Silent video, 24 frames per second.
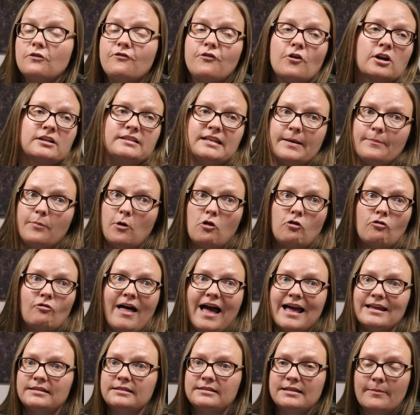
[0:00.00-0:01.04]
for example,
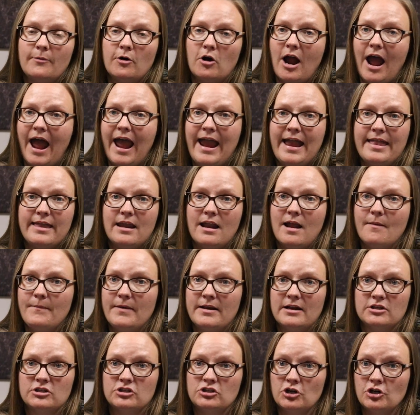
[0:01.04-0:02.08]
last summer I ended up
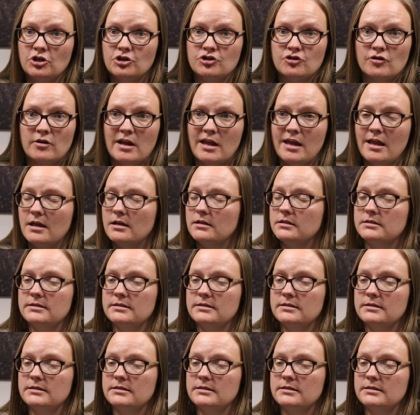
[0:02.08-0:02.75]
in a surgery.